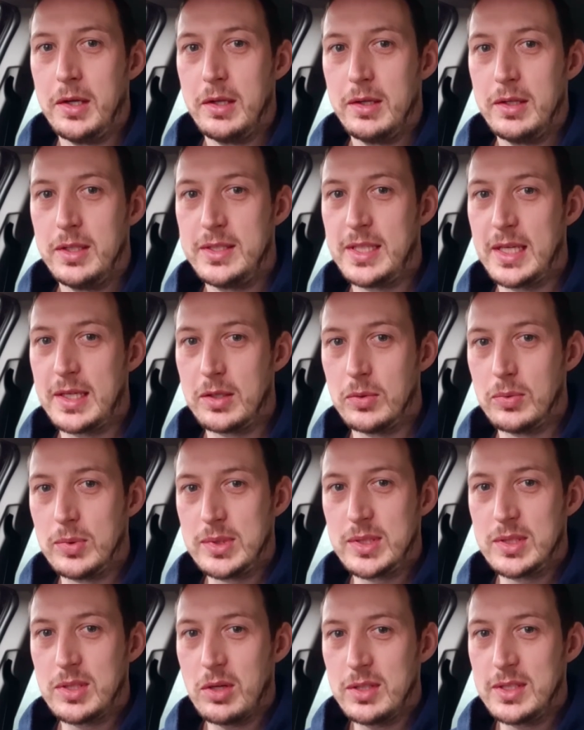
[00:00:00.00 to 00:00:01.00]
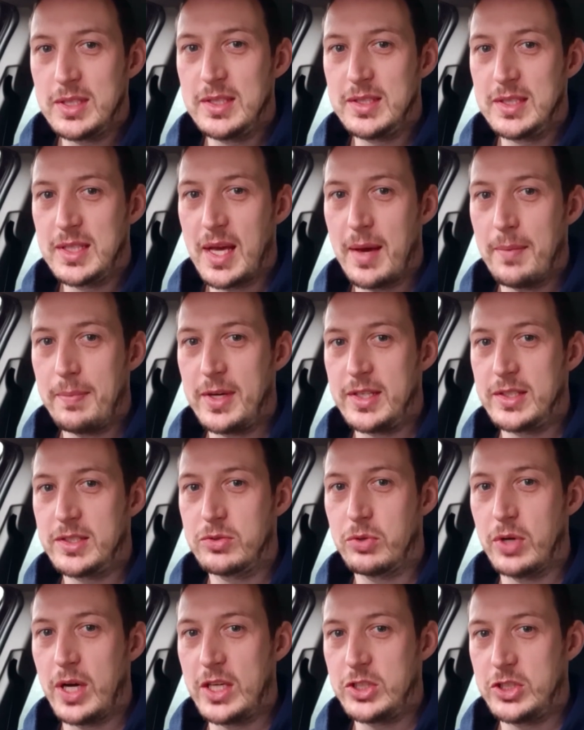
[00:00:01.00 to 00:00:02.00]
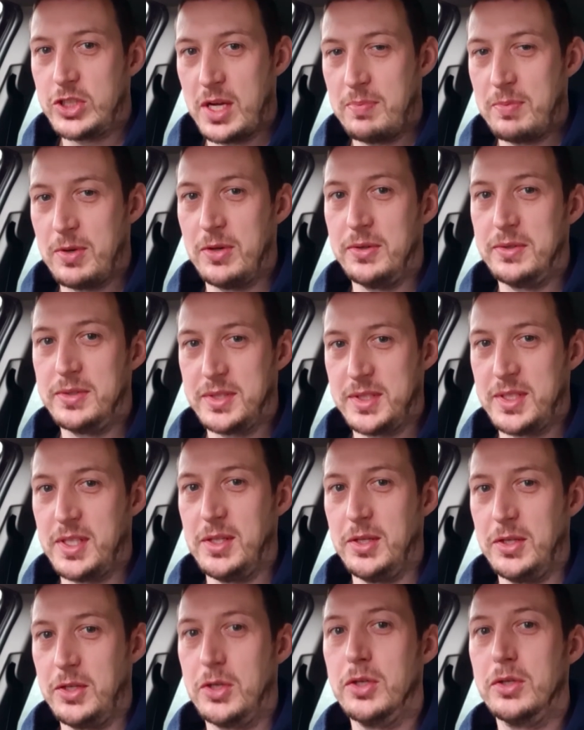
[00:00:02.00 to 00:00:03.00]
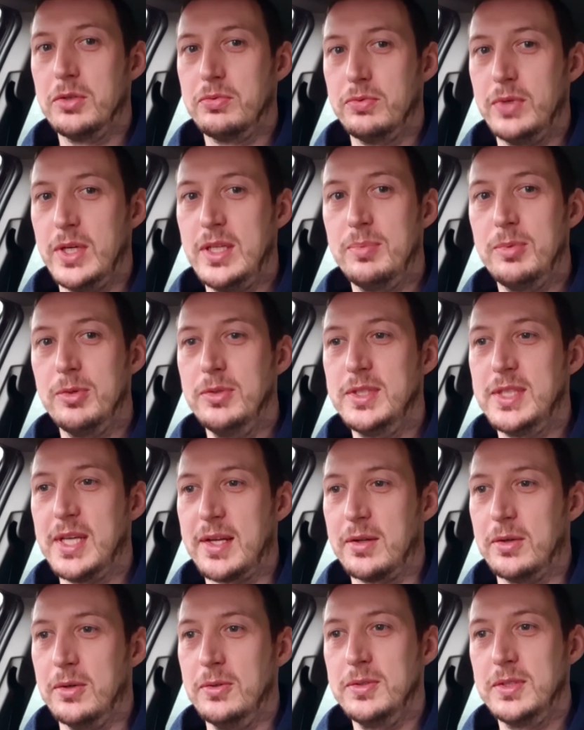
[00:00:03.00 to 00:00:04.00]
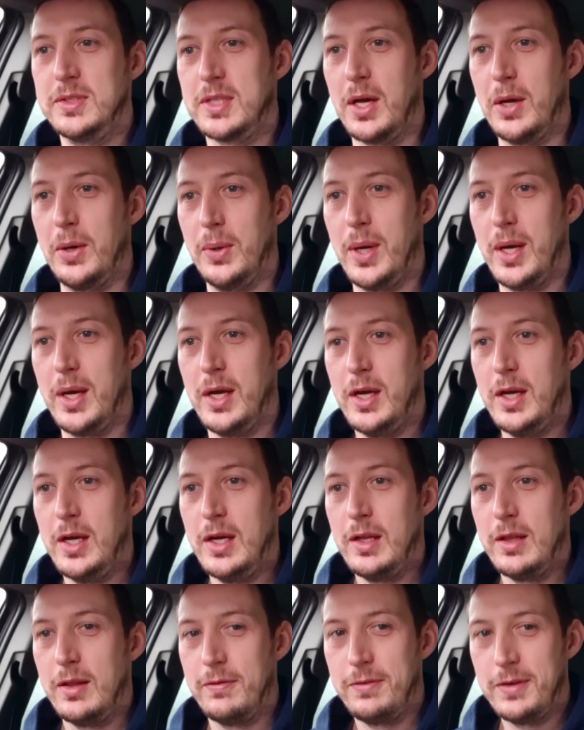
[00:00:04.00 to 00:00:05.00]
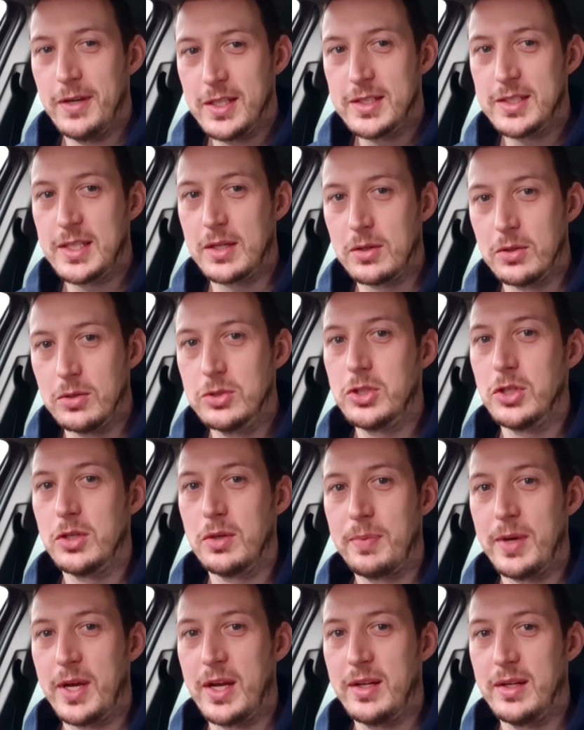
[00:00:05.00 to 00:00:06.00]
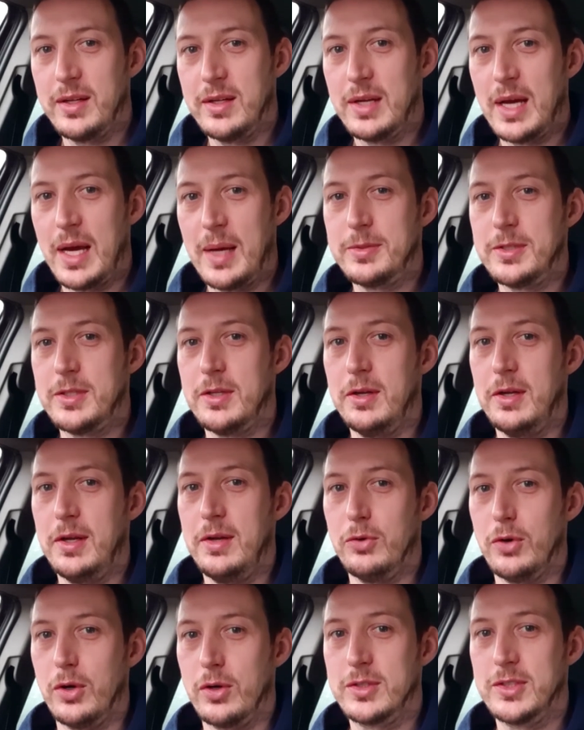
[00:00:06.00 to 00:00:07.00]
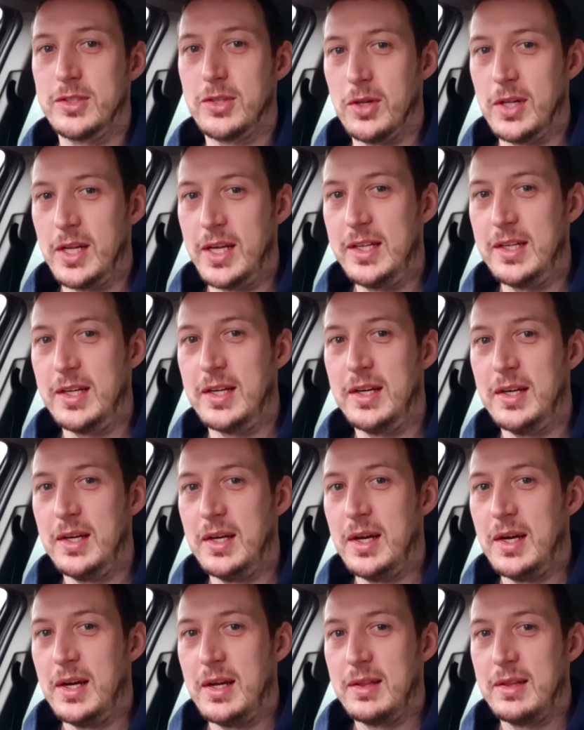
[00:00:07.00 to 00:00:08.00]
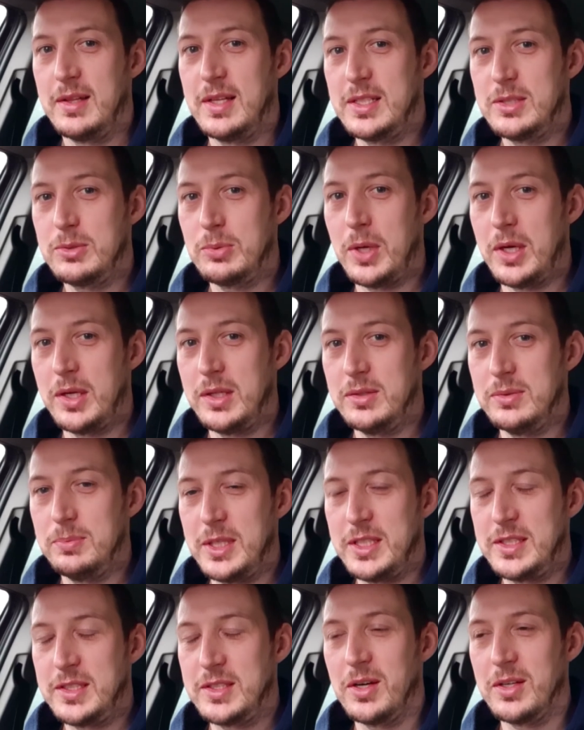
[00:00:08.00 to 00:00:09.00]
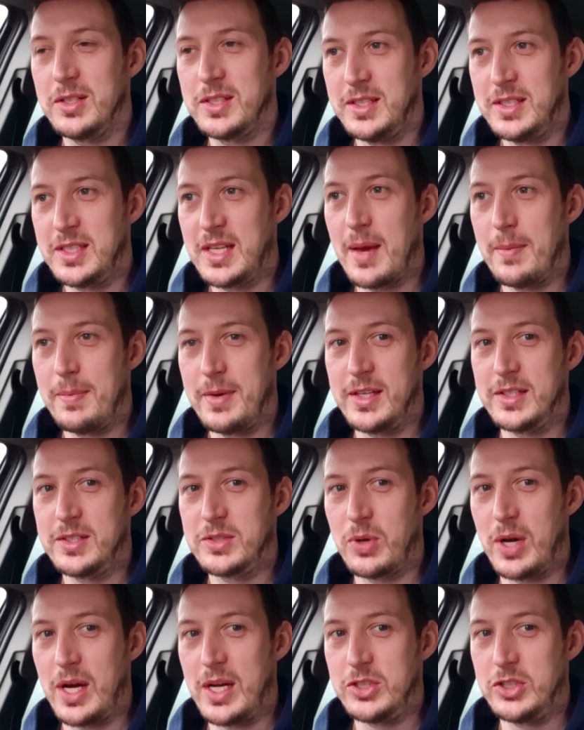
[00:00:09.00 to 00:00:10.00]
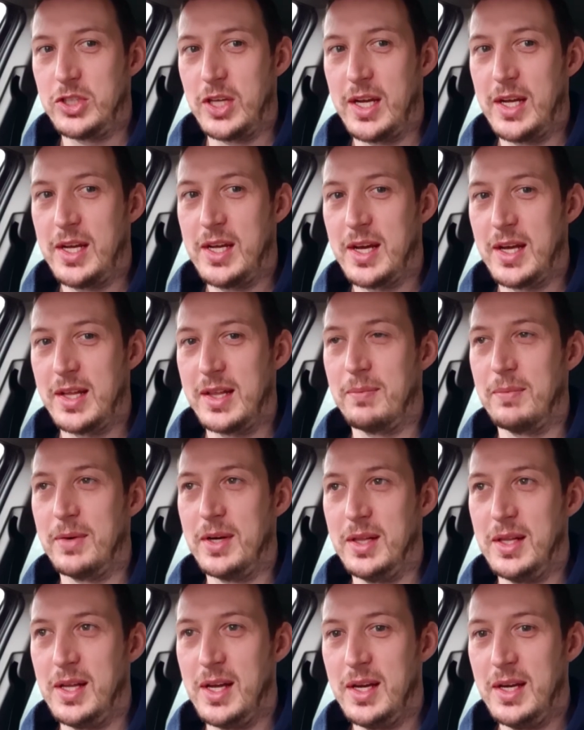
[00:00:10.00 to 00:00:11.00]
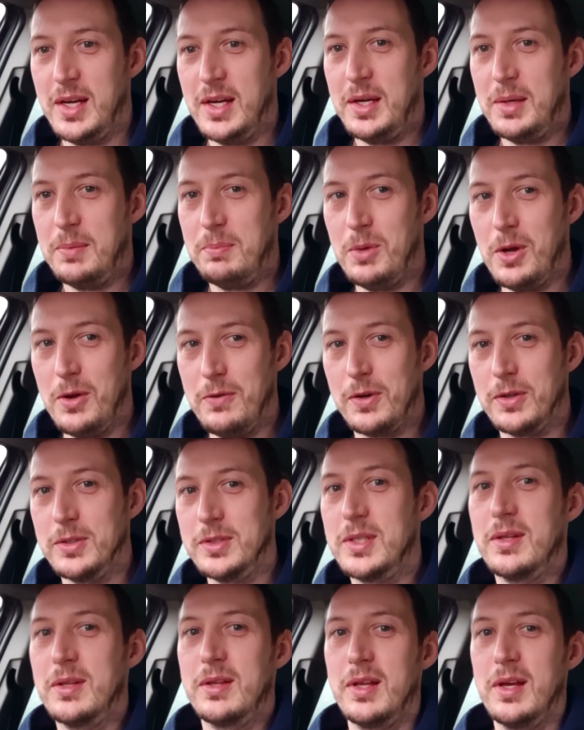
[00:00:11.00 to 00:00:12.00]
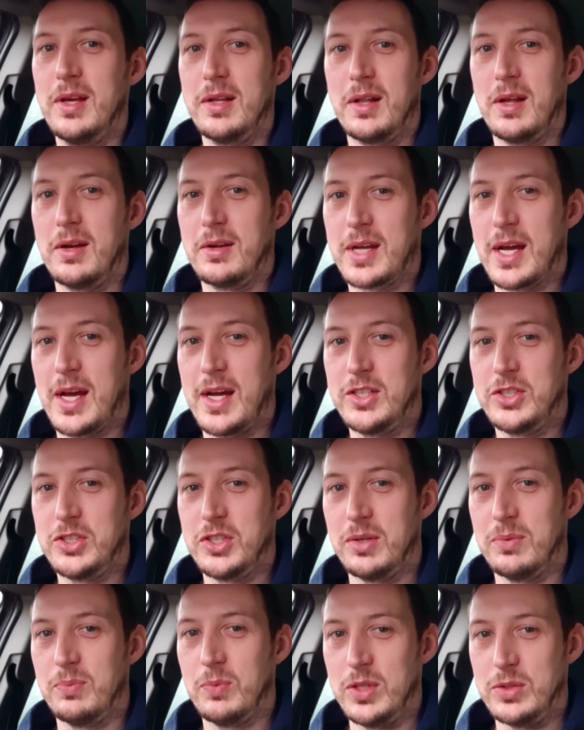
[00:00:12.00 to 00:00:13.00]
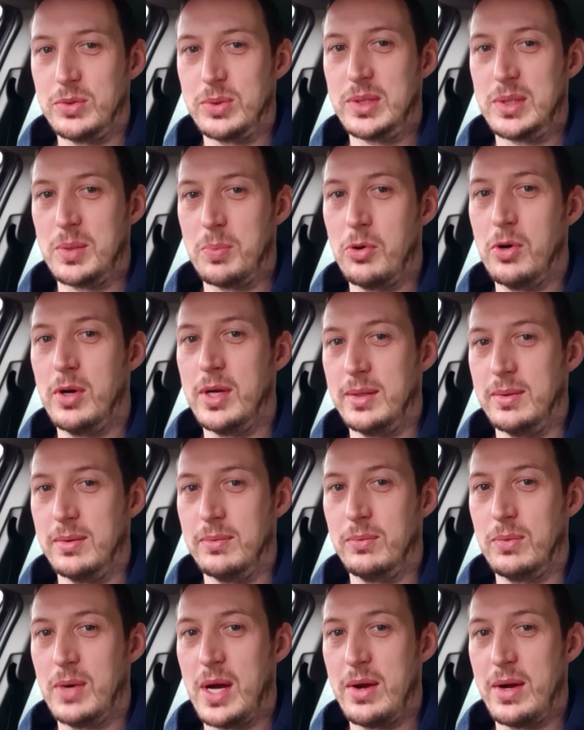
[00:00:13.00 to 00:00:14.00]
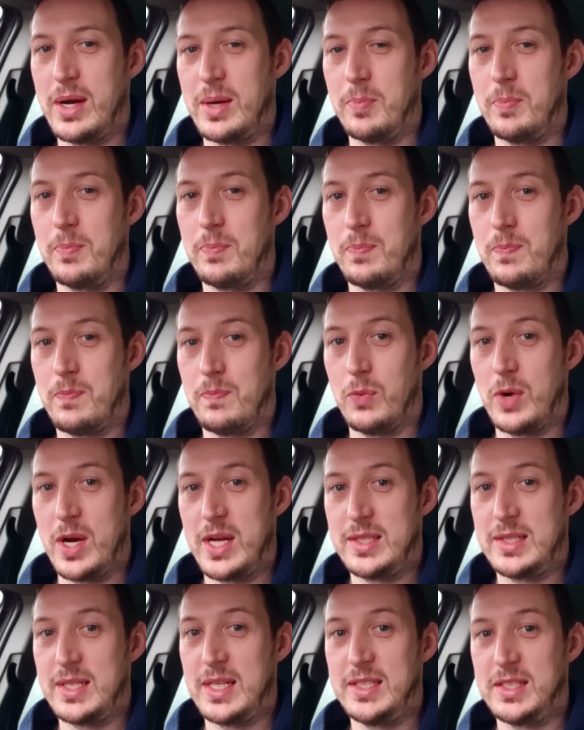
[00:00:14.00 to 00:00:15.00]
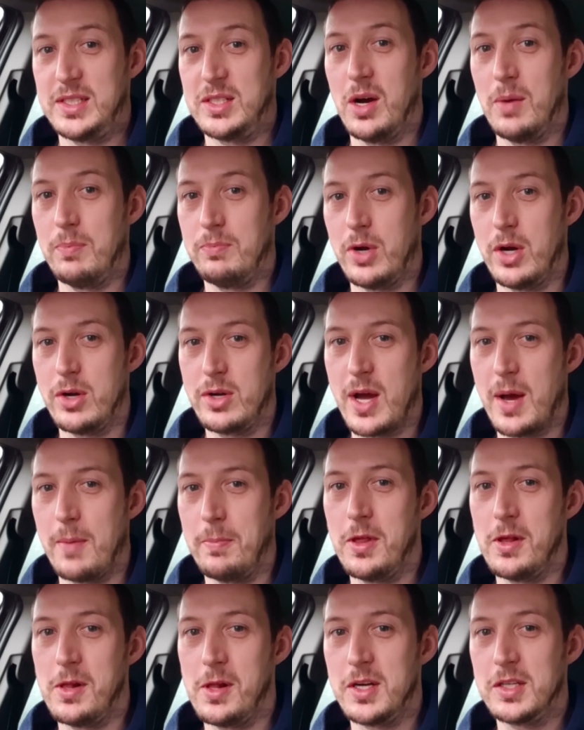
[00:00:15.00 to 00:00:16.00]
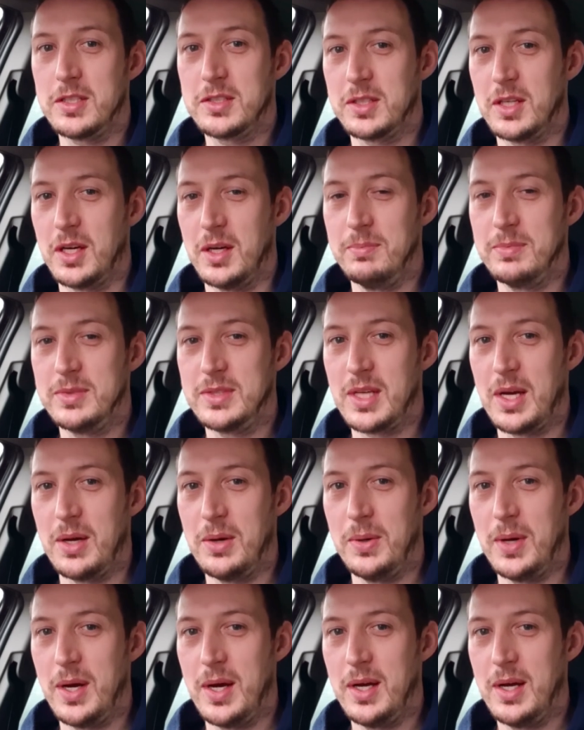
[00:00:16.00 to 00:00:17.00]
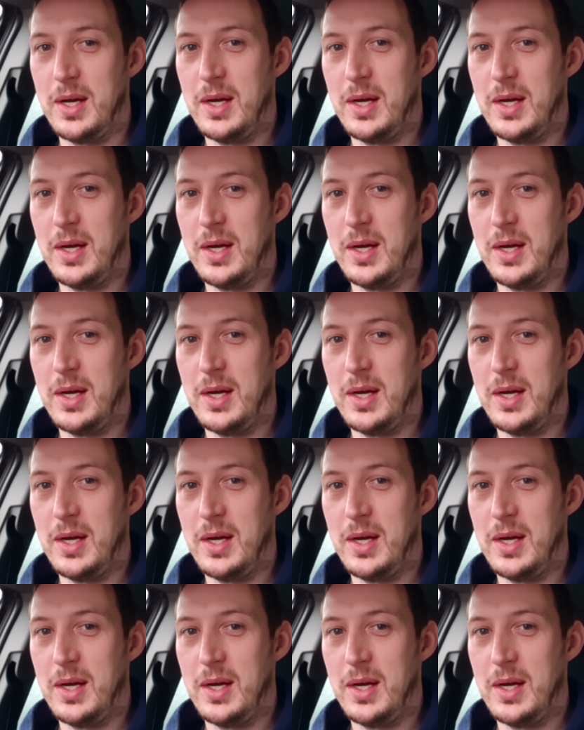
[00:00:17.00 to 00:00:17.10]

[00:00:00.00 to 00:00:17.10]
the signal was starting to get a bit scratchy, but it was still a good readable signal. So the first signal should have been absolutely rock solid. This one will starting to get a bit scratchy, and then we'll move on to the third location, which was the point where D-Star broke up the last time. So